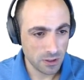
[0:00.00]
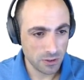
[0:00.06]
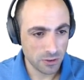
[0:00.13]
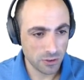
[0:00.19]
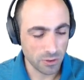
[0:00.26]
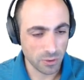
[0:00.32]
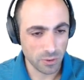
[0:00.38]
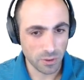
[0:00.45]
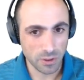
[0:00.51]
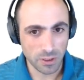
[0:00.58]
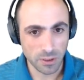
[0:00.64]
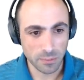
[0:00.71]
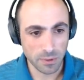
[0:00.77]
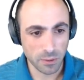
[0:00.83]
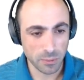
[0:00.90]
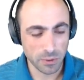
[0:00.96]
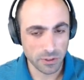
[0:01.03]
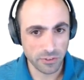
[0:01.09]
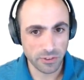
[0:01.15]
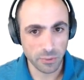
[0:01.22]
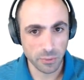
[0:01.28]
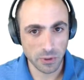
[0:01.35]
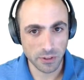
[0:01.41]
So I want to
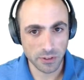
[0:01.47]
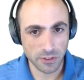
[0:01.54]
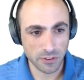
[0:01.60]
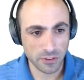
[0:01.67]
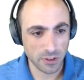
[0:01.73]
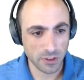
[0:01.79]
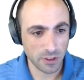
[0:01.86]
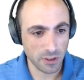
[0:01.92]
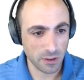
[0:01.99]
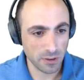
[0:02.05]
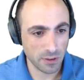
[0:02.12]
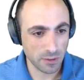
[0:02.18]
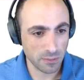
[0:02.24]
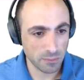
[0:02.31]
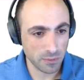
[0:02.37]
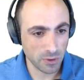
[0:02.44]
see what this. Oh,